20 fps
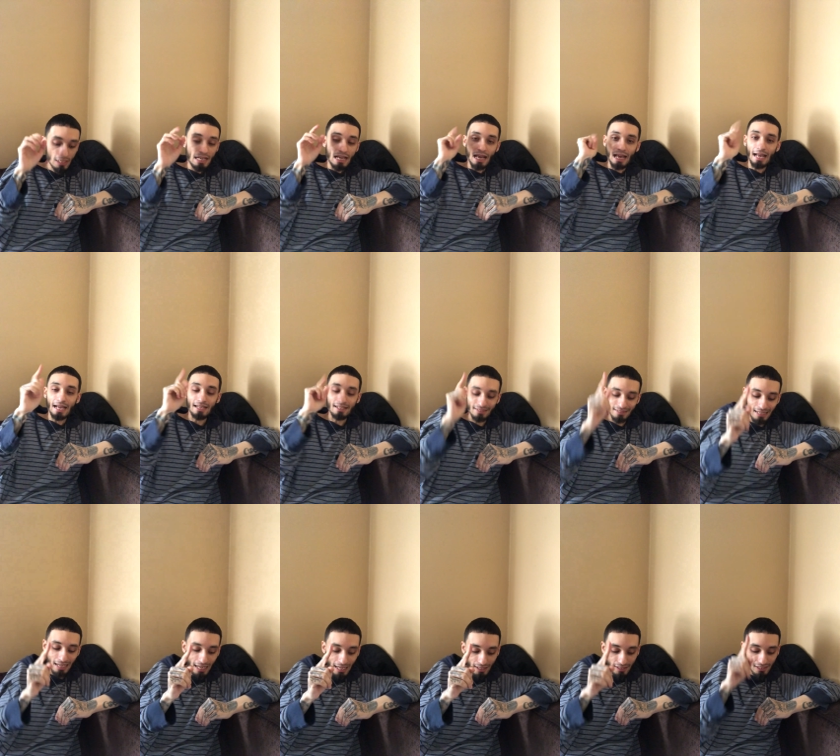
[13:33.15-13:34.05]

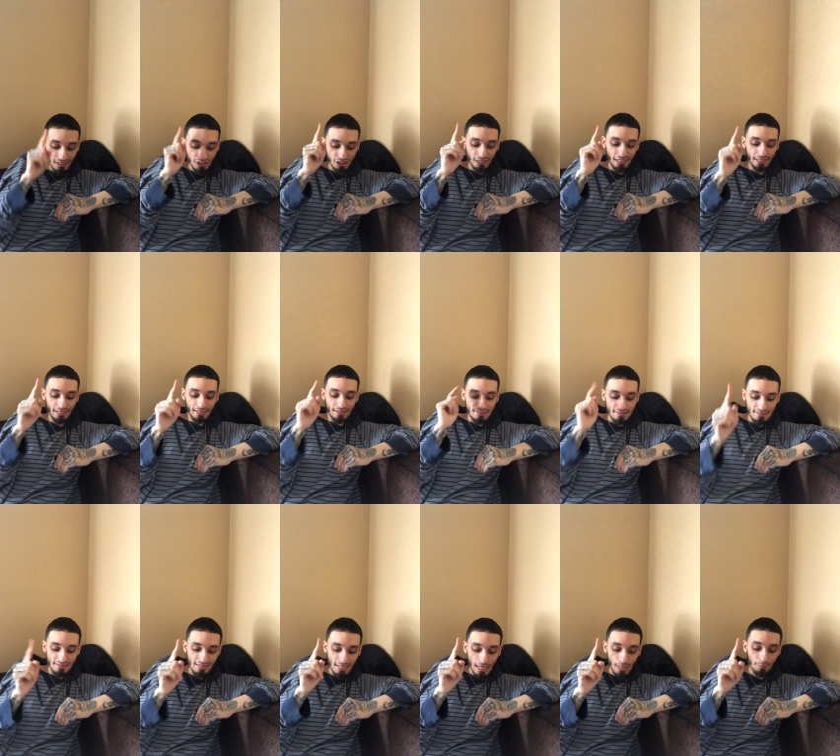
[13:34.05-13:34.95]
Acknowledge and
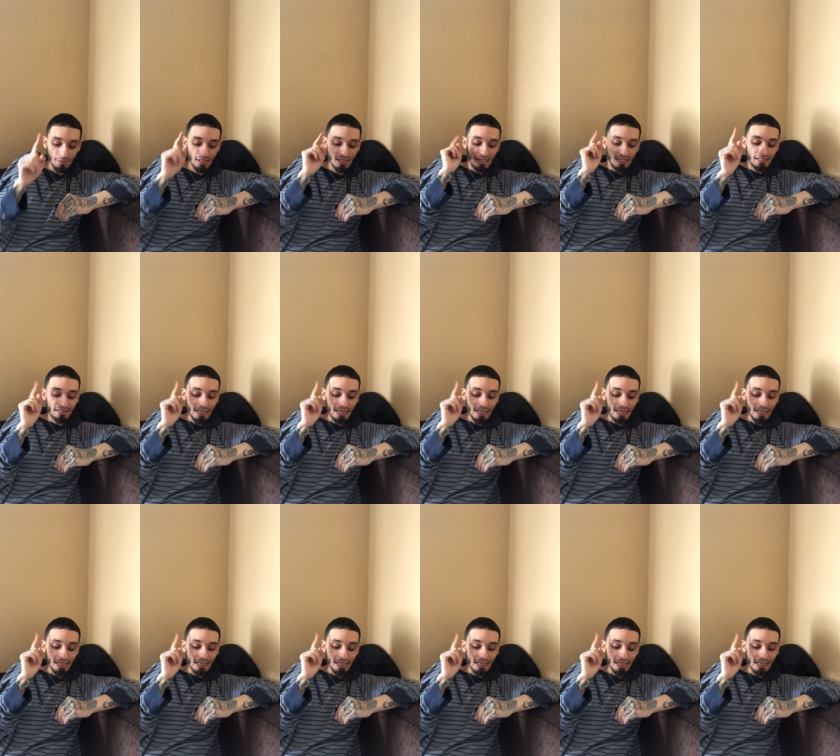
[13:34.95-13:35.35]
accept